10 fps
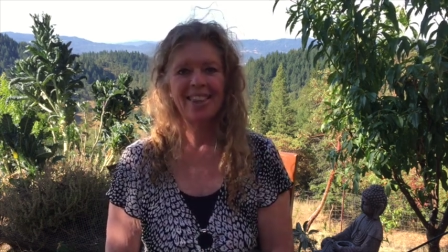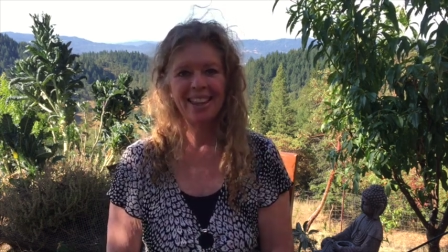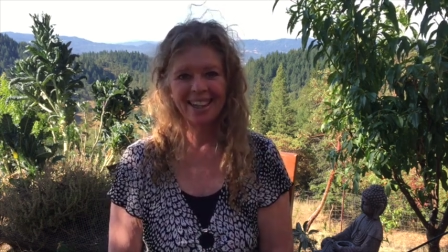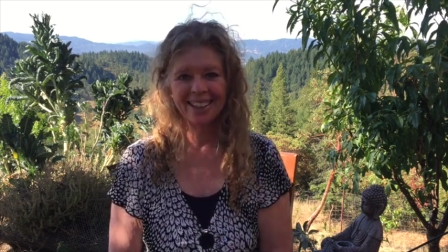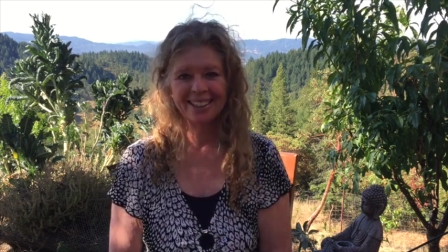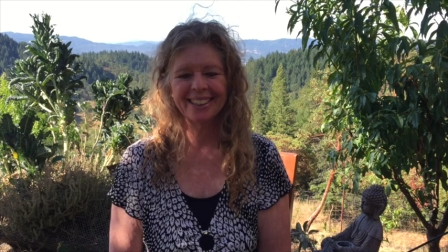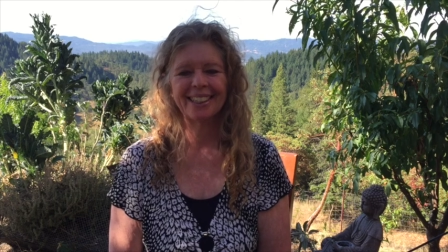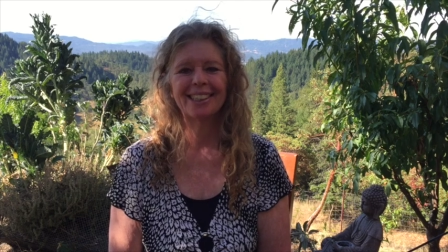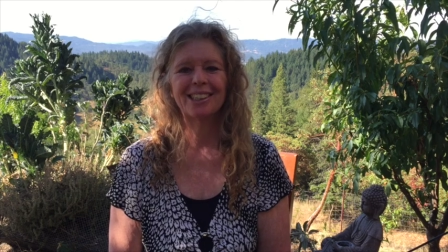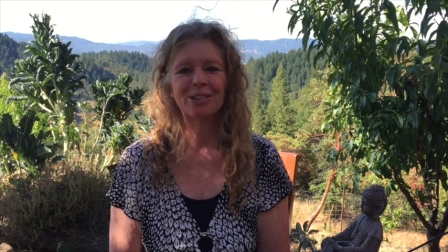this
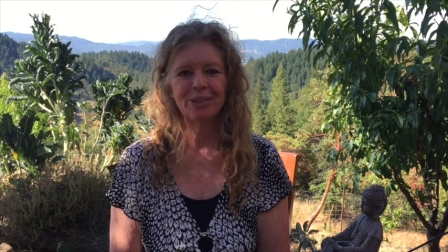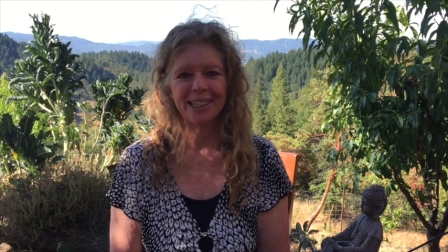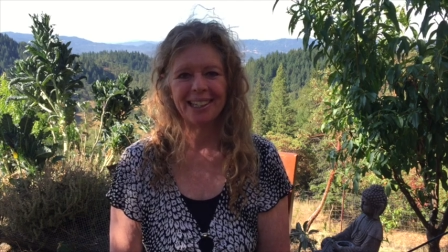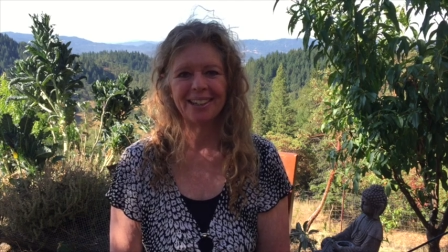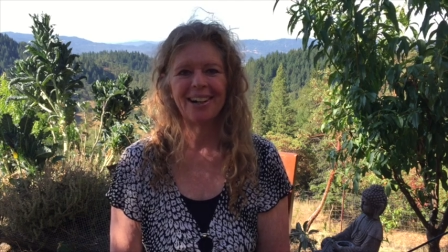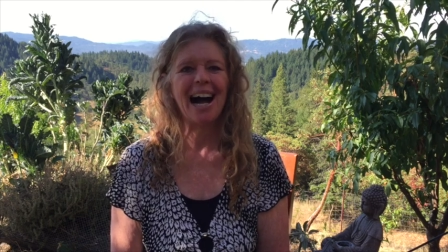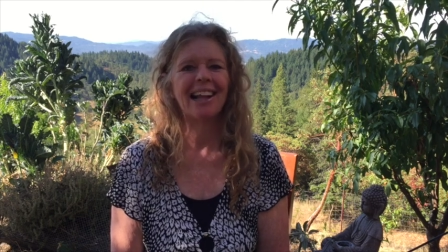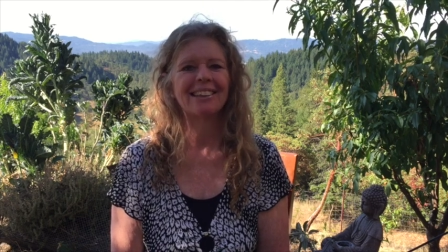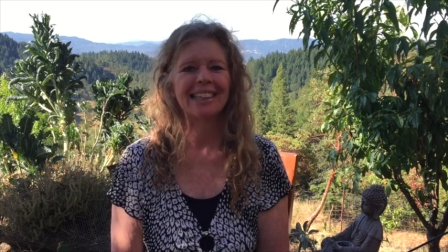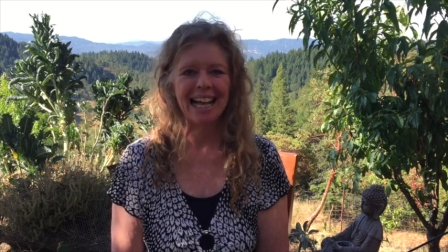is where
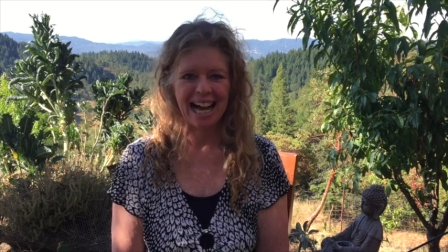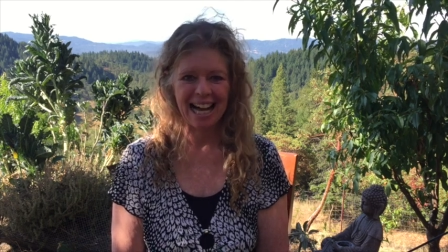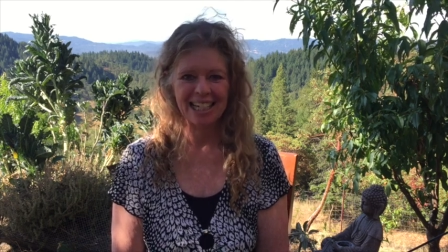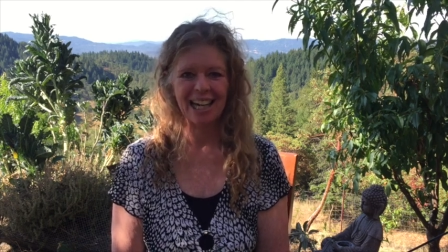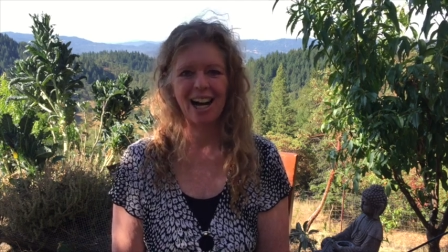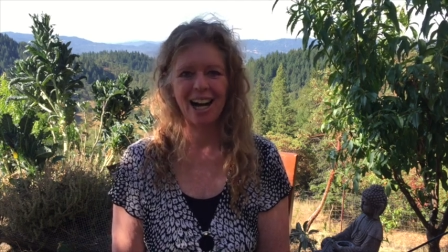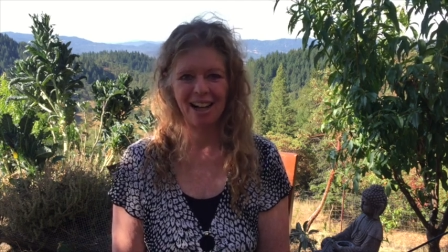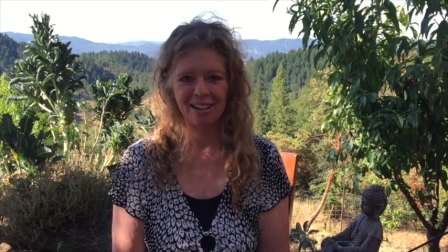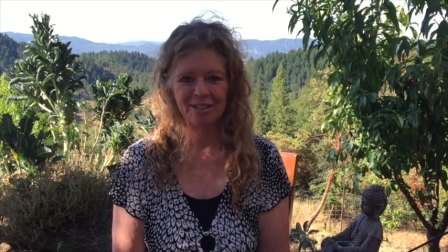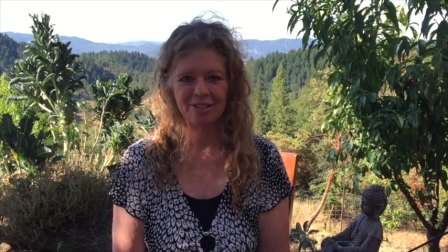a lot
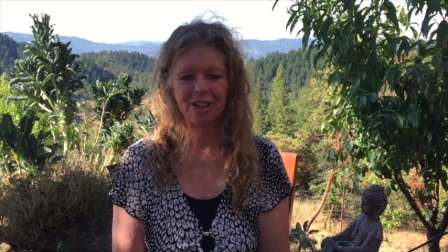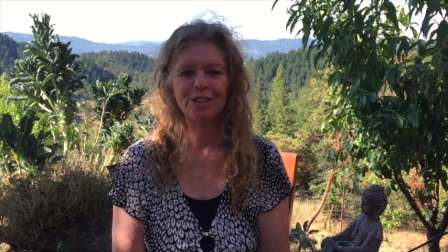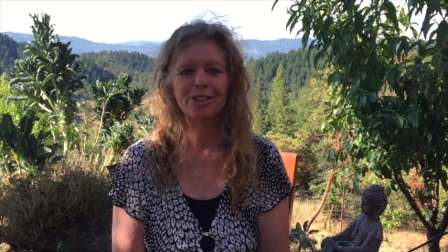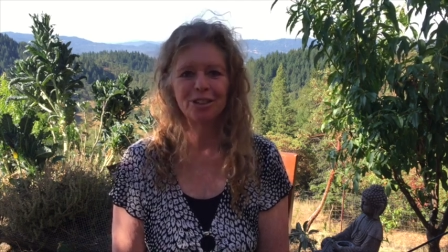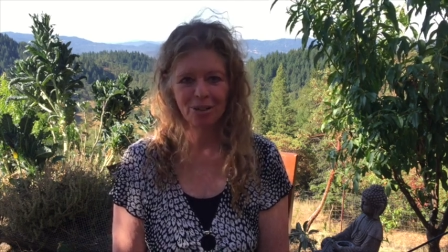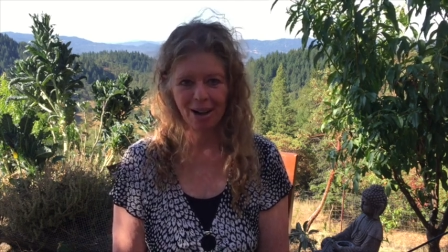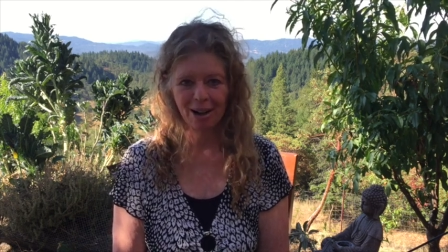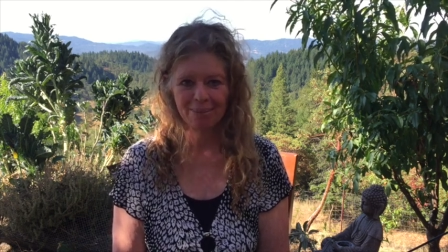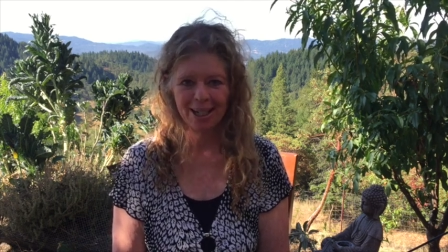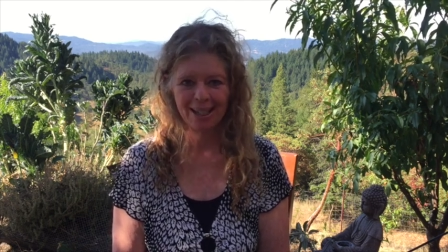of
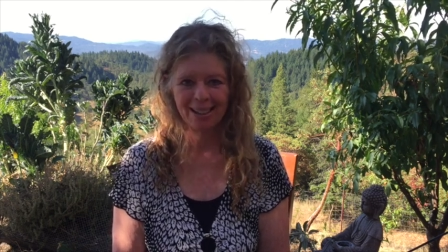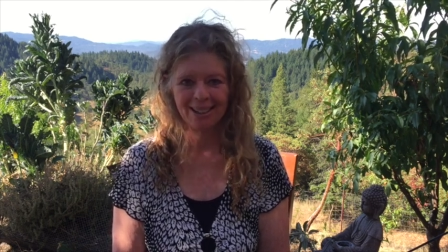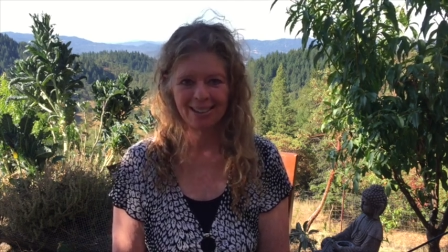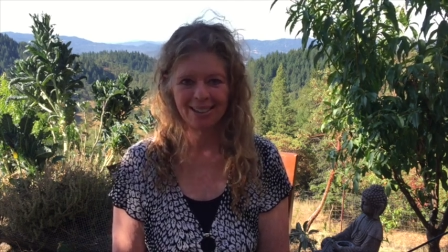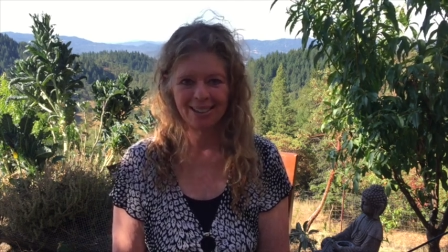trauma,